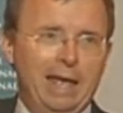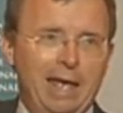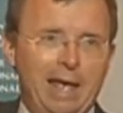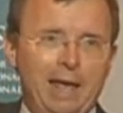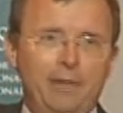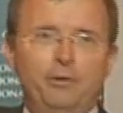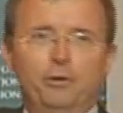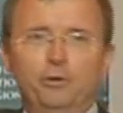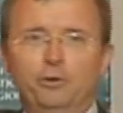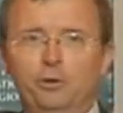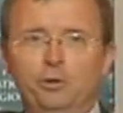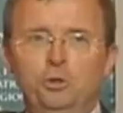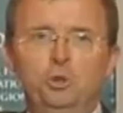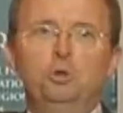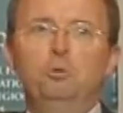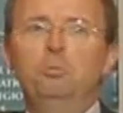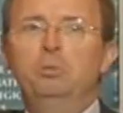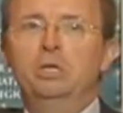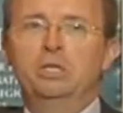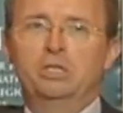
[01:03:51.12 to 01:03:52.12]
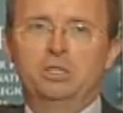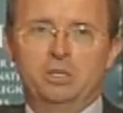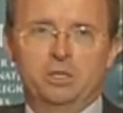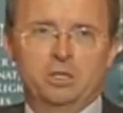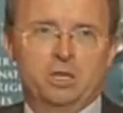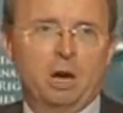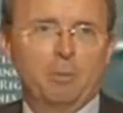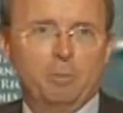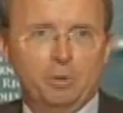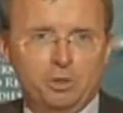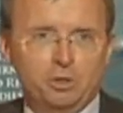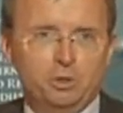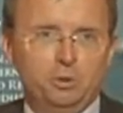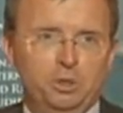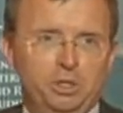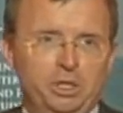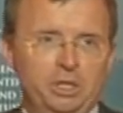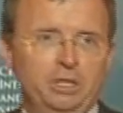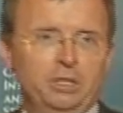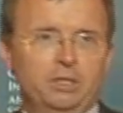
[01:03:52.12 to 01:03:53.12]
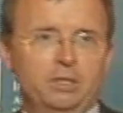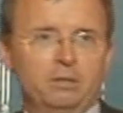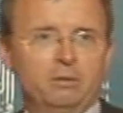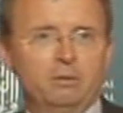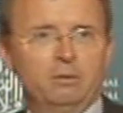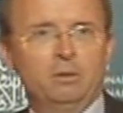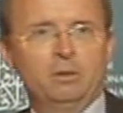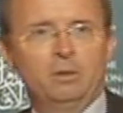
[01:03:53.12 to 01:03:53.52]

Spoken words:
other new business opportunities.